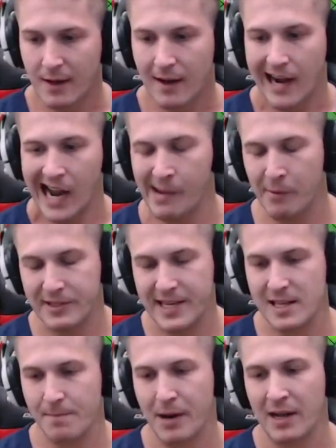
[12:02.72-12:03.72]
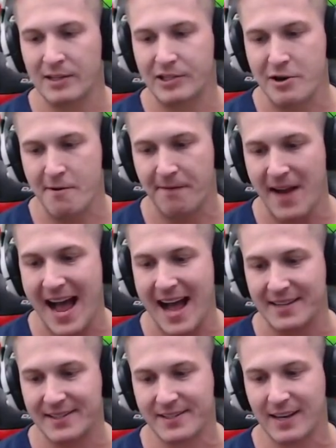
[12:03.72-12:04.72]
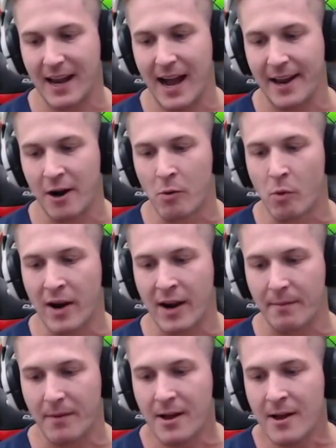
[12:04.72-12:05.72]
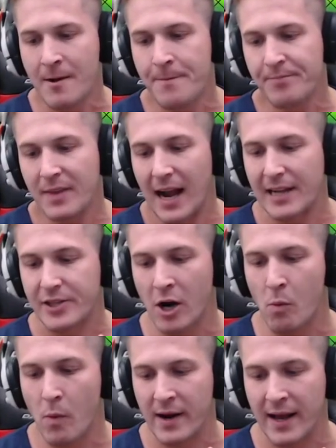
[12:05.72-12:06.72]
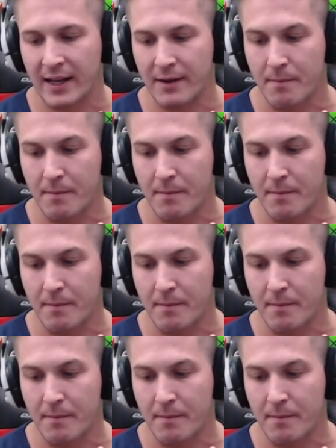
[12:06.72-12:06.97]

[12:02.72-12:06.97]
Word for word: I almost hit the button too fast. I don't want to I don't want to